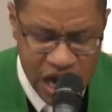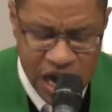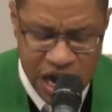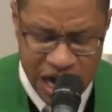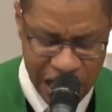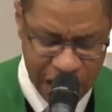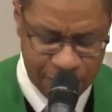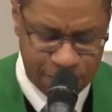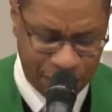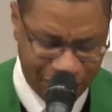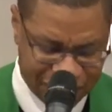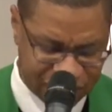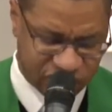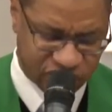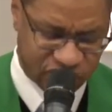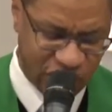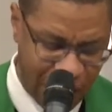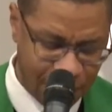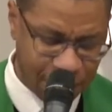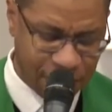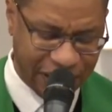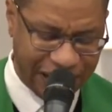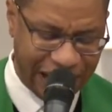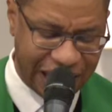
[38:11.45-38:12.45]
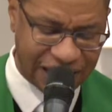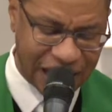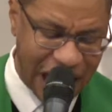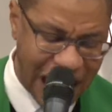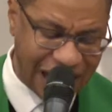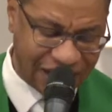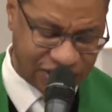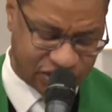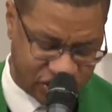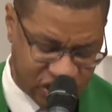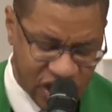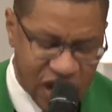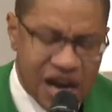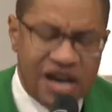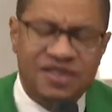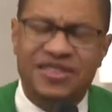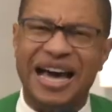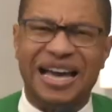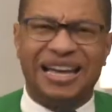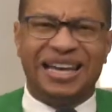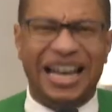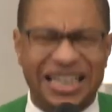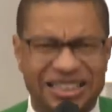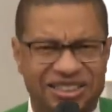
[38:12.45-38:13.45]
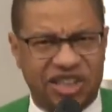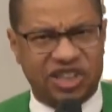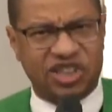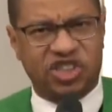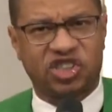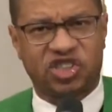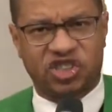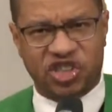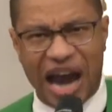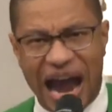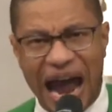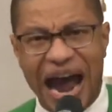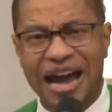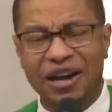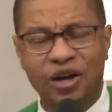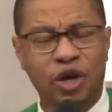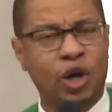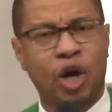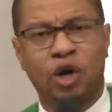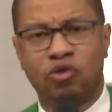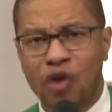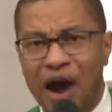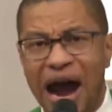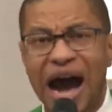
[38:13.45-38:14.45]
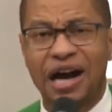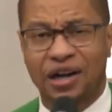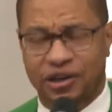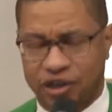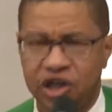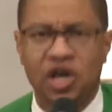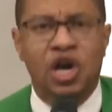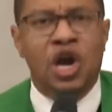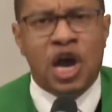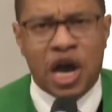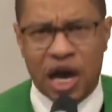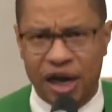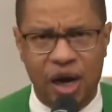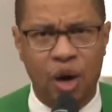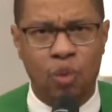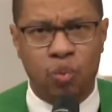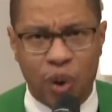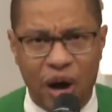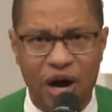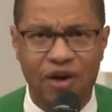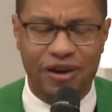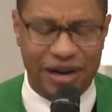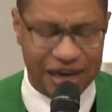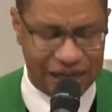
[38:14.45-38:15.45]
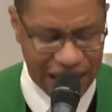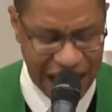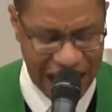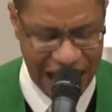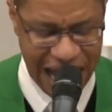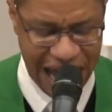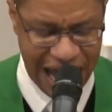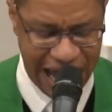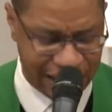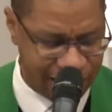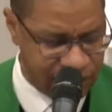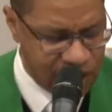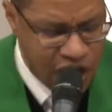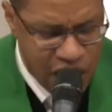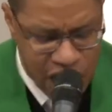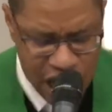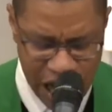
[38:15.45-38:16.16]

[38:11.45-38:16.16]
He put something in us that lets us stand on a rock in a weary land.